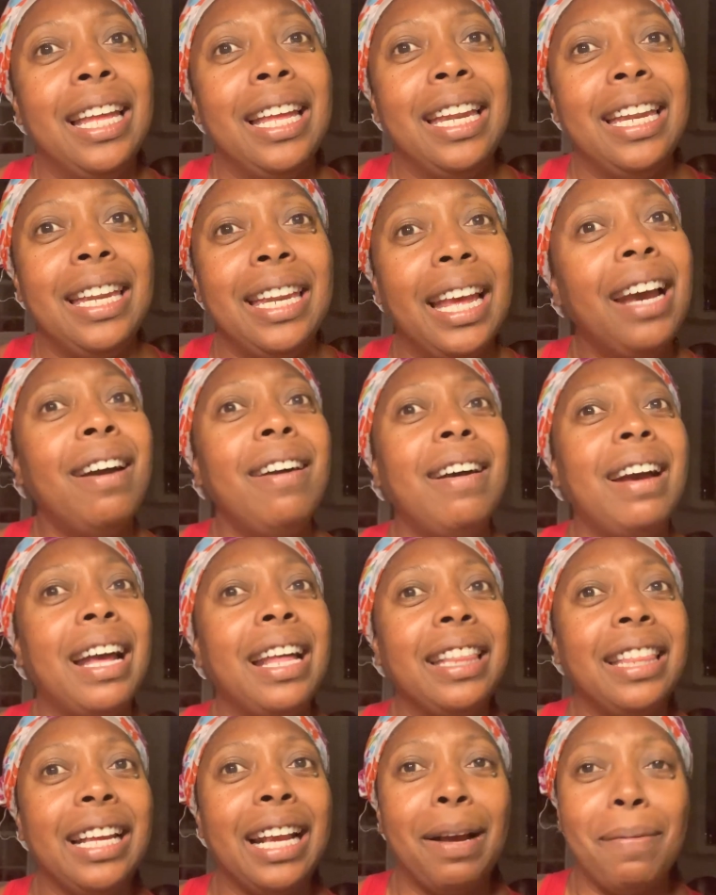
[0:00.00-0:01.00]
now
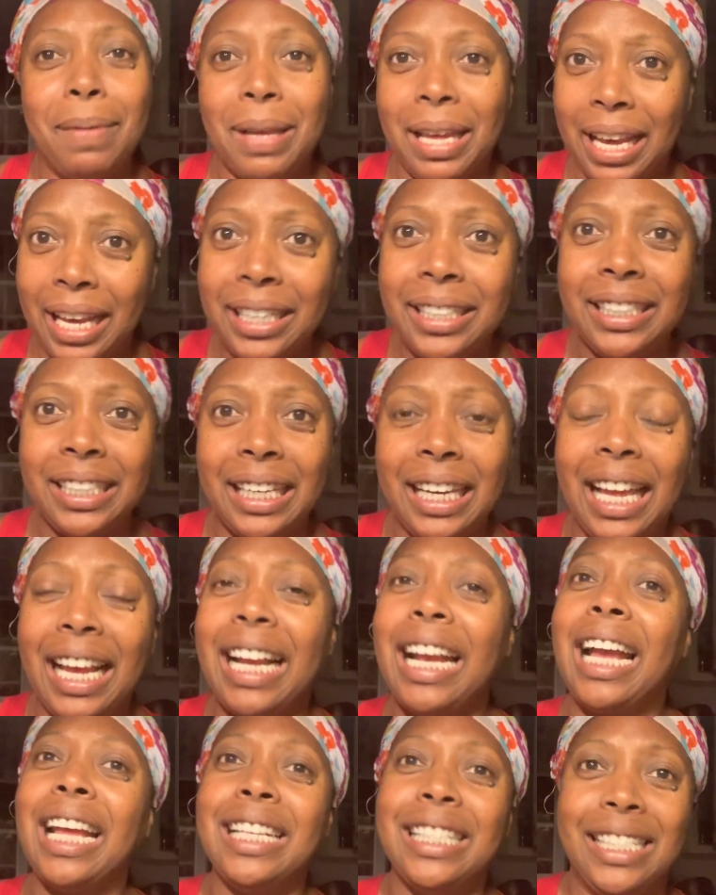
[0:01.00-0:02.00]
I think I'm gonna actually
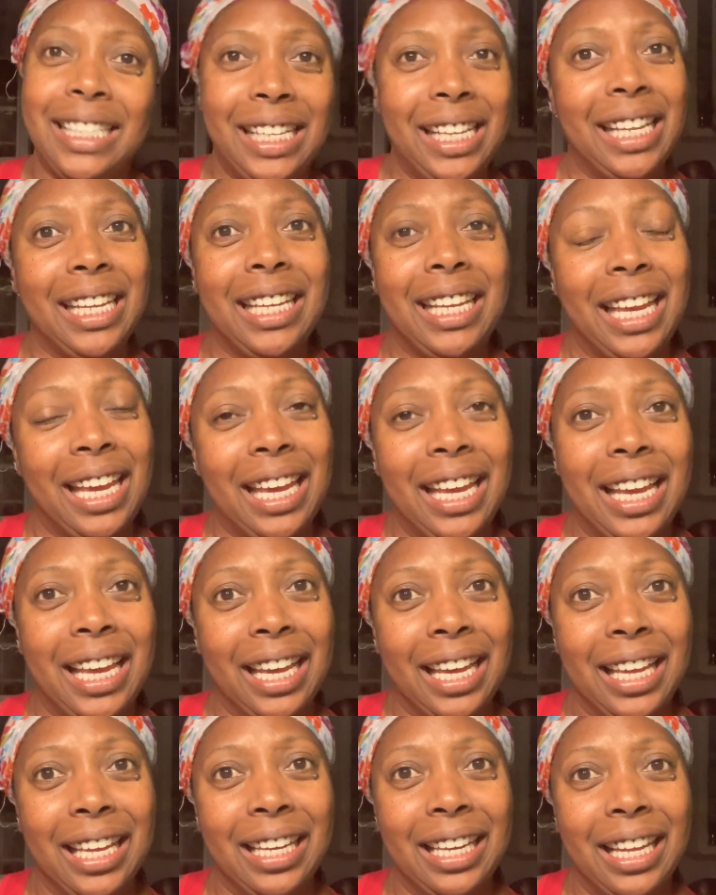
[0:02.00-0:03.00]
like dig
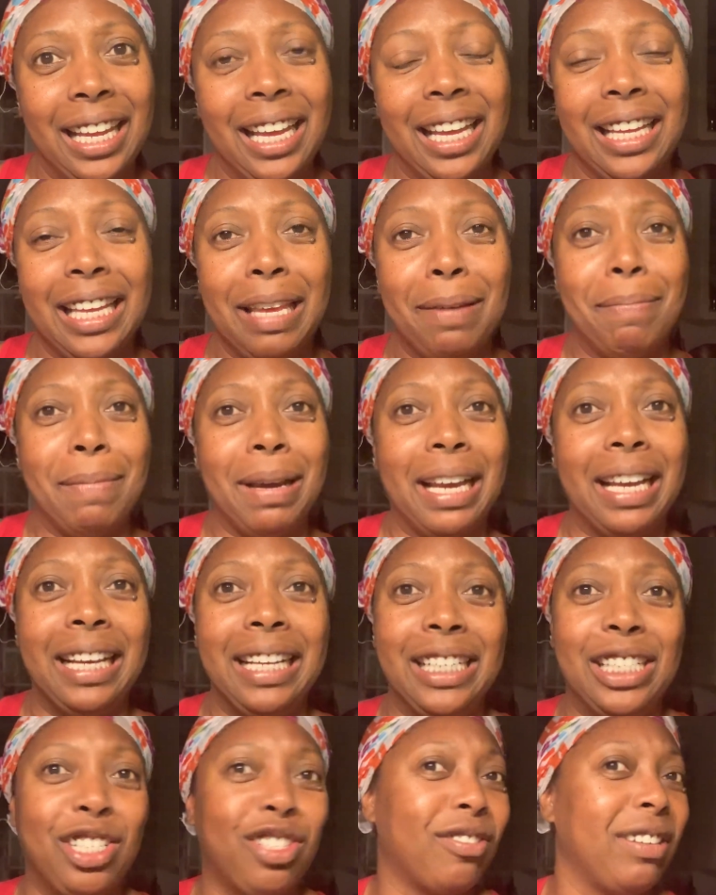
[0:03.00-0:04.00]
in and get
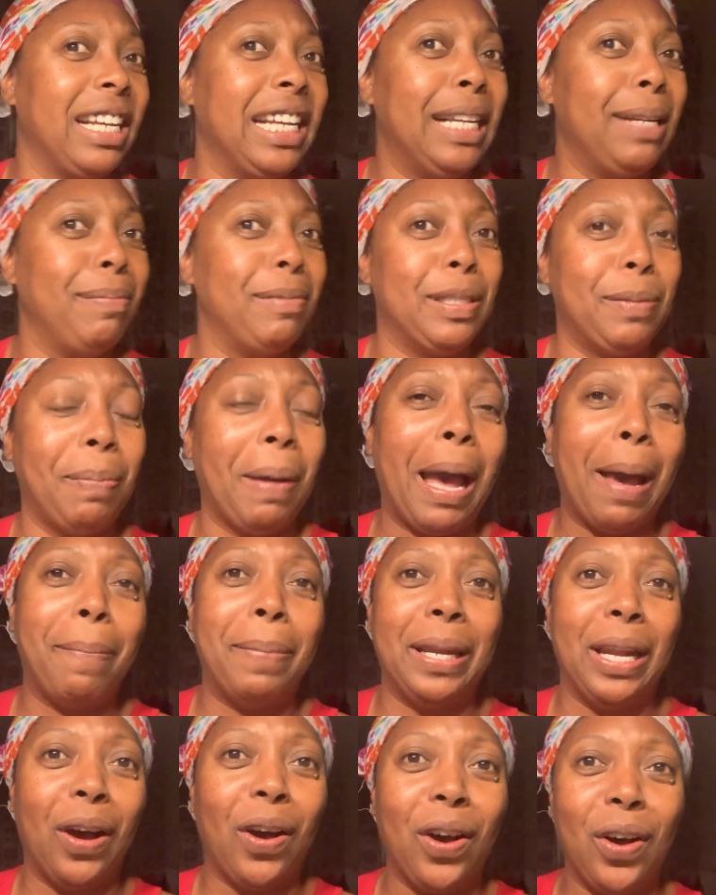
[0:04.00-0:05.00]
my dreams
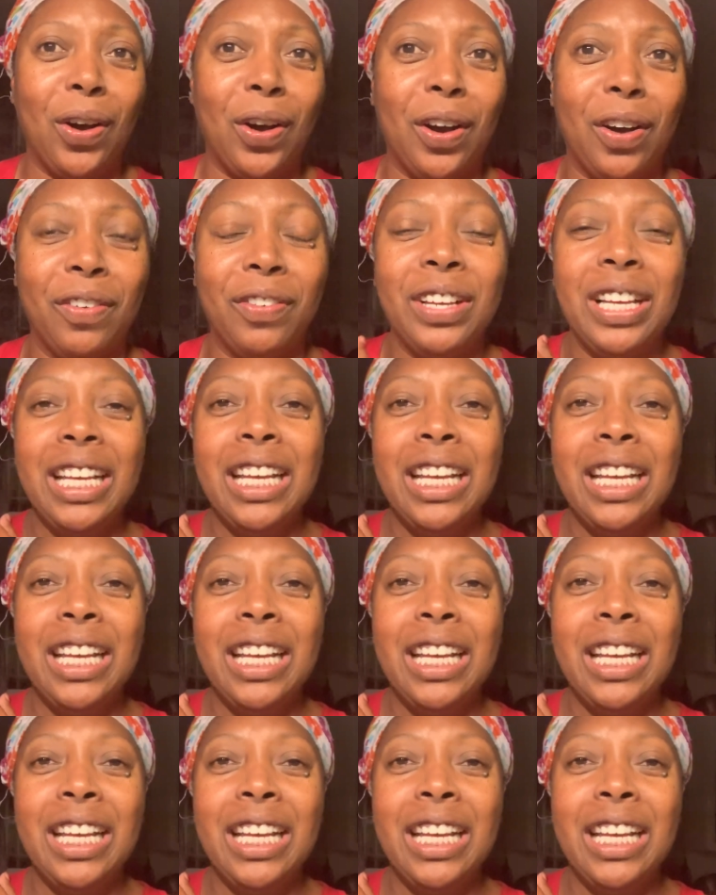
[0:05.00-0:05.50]
popping off.